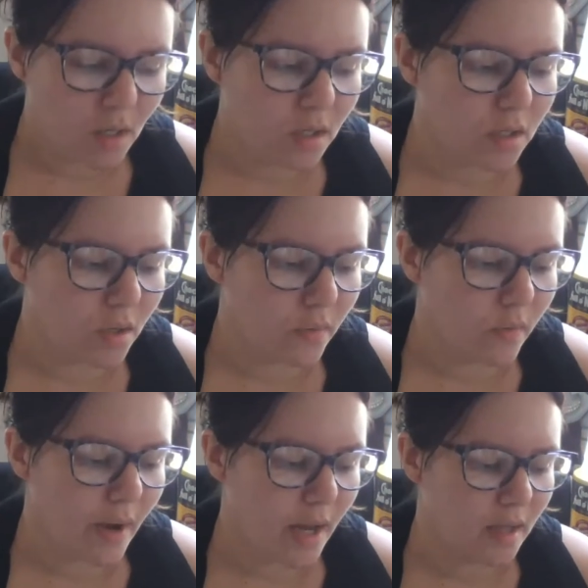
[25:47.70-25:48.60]
you
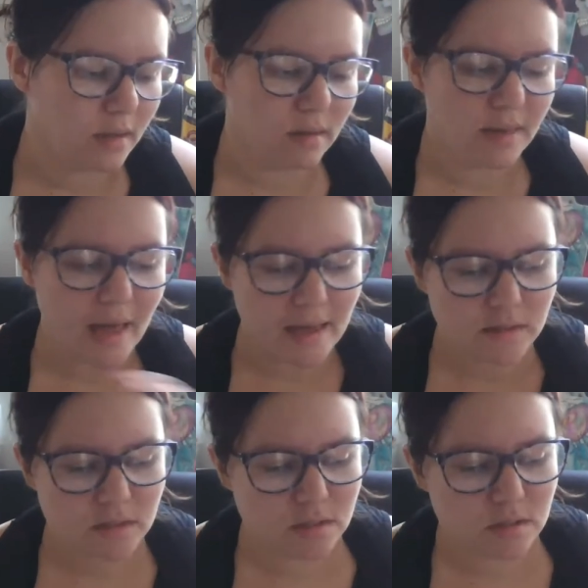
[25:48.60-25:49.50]
know. And
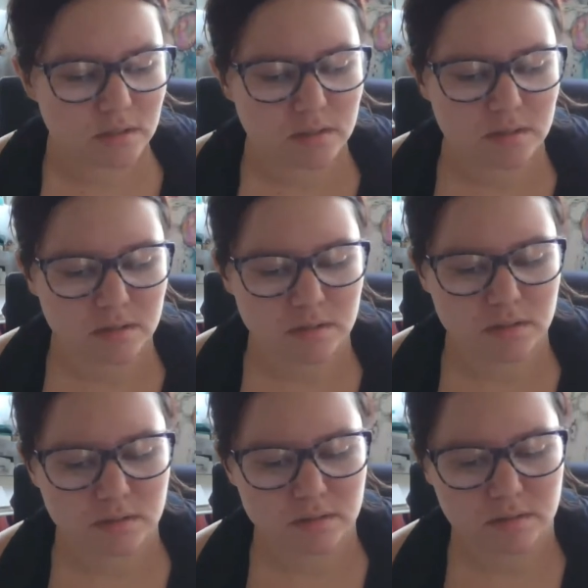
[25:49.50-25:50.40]
that,
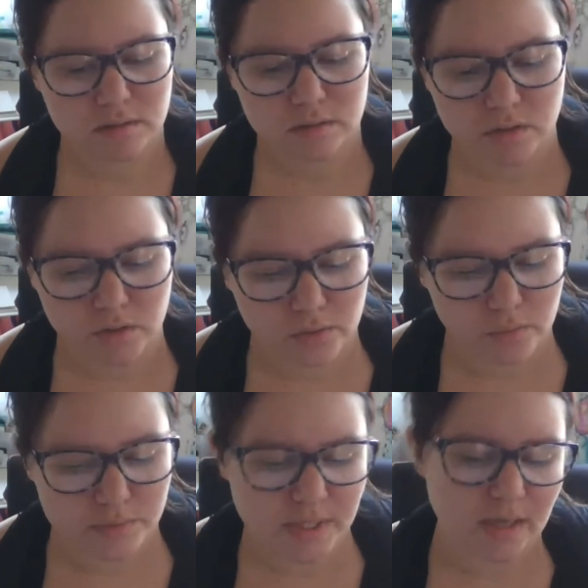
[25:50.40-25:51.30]
you know,
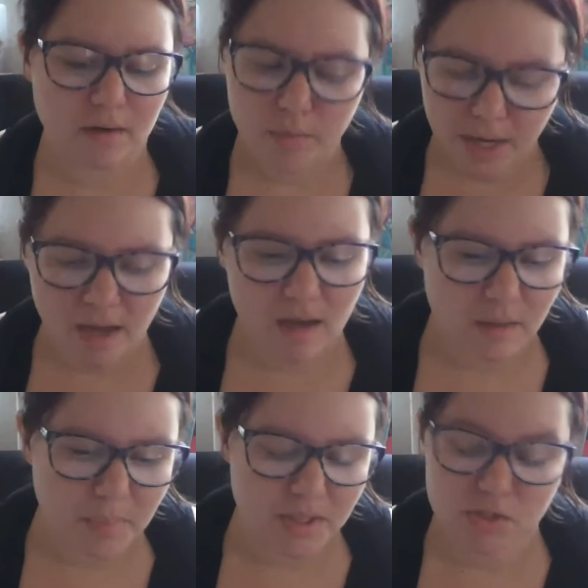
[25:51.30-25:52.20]
was like
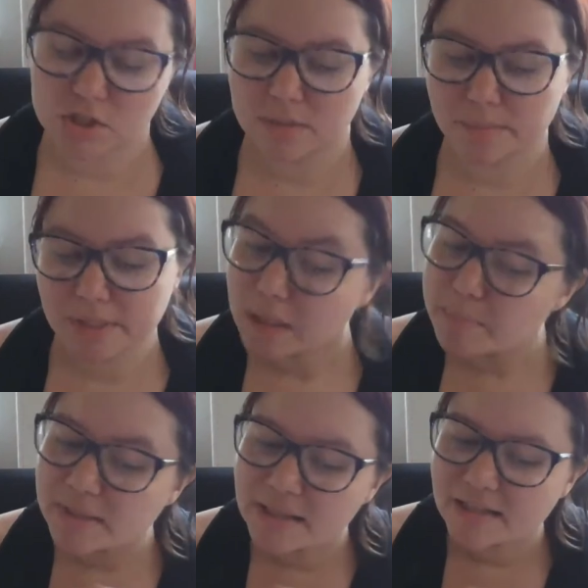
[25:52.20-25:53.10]
okay, because she
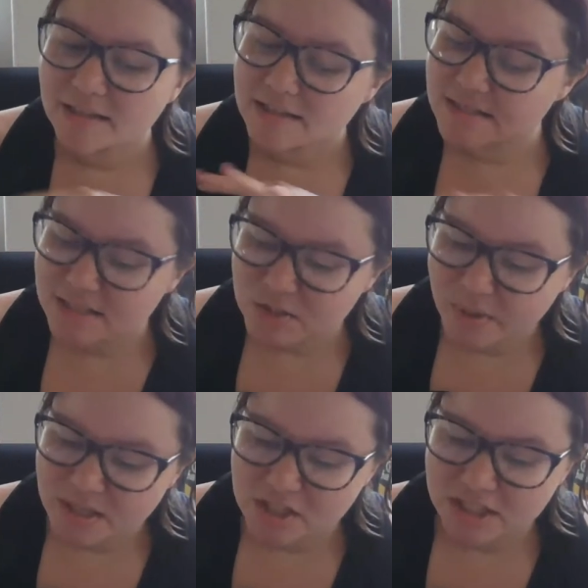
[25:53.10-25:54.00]
manipulated the
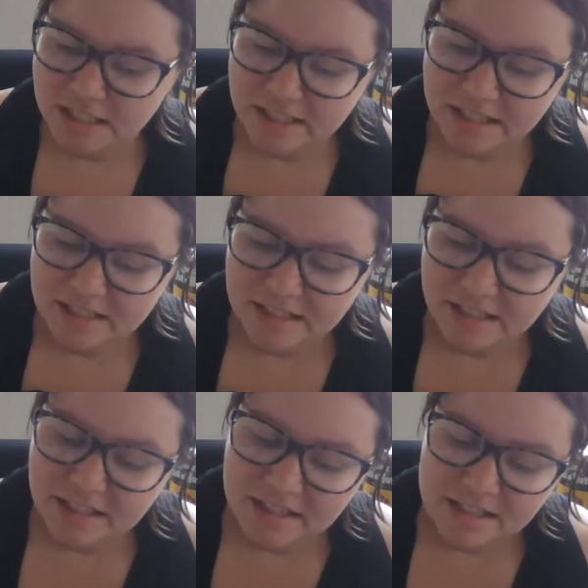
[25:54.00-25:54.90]
situation
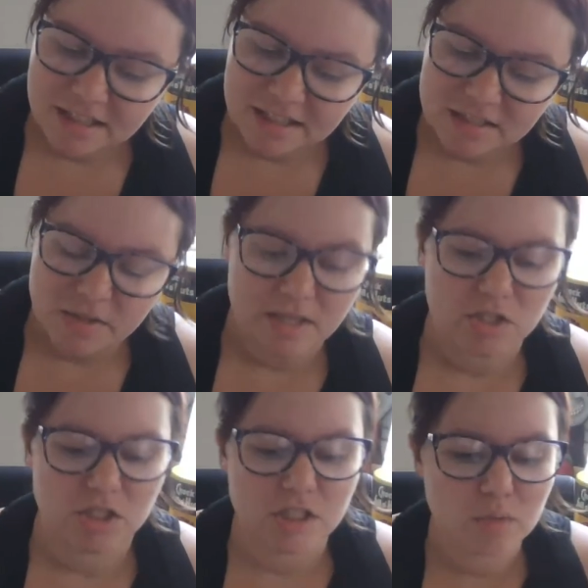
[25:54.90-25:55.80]
so that
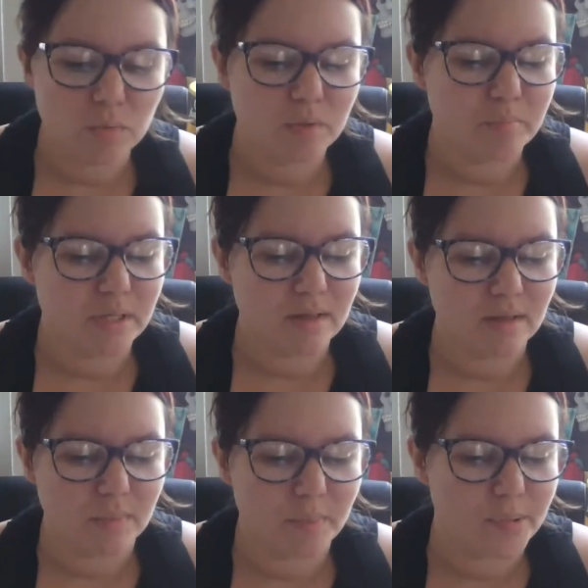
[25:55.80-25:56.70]
she wouldn't be
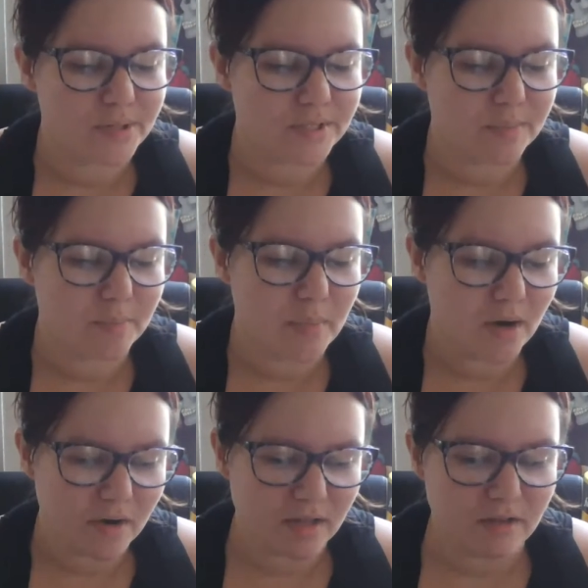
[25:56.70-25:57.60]
the person
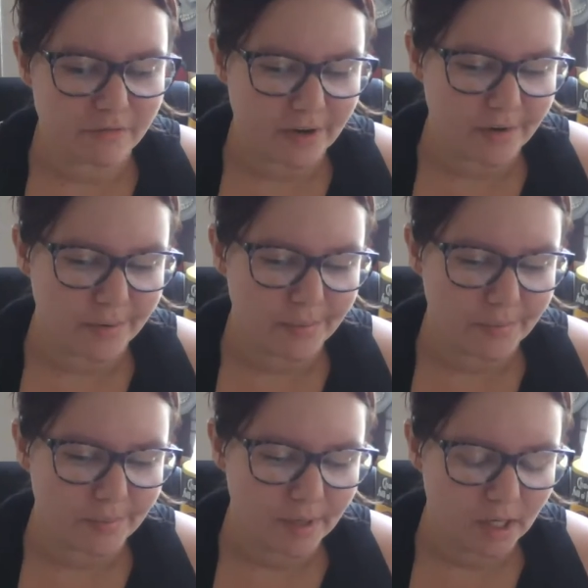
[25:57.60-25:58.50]
marrying the
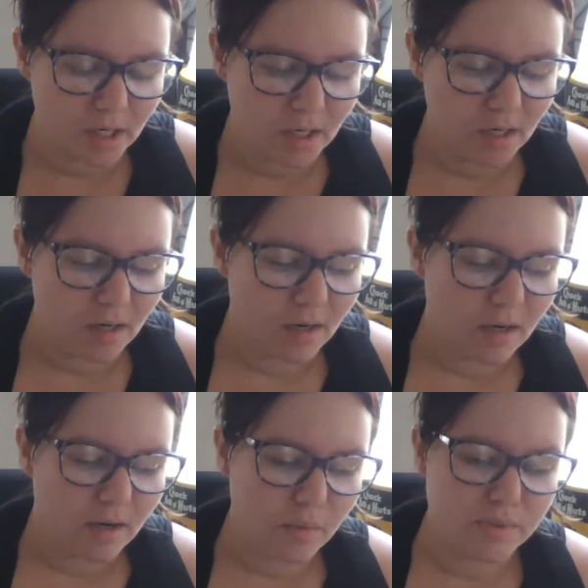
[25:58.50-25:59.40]
pharaoh.
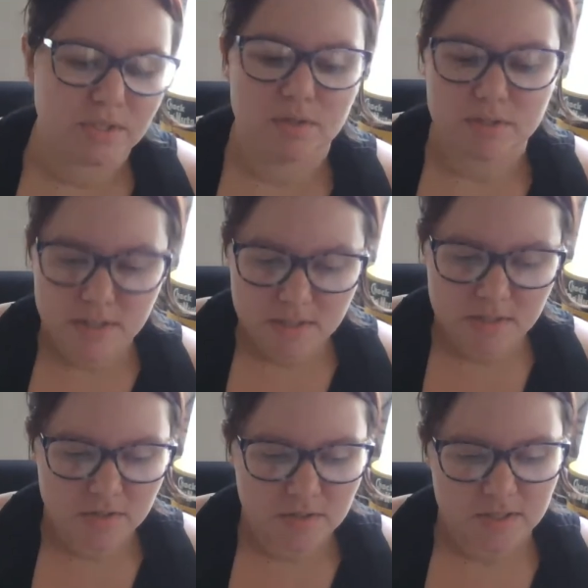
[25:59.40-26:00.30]
It was her
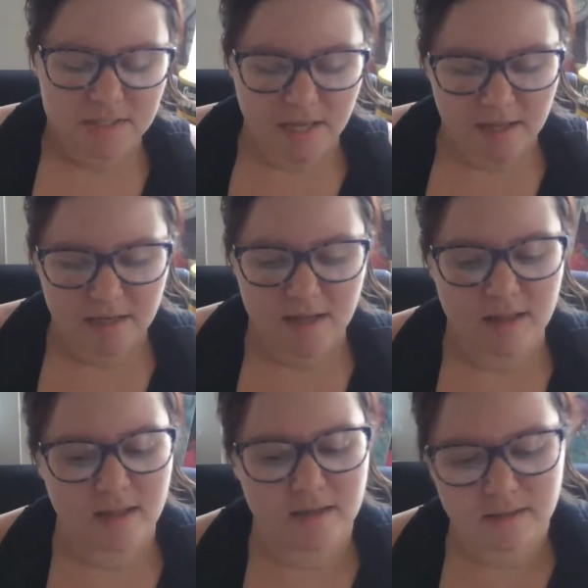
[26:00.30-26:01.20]
sister instead. And
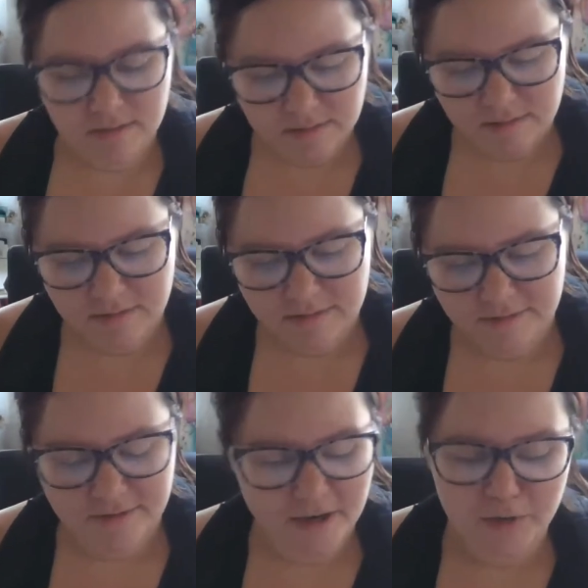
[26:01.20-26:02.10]
then,
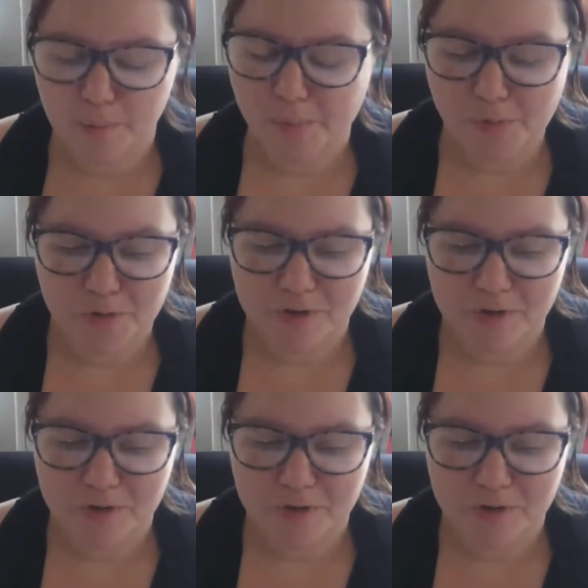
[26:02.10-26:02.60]
I know I'm going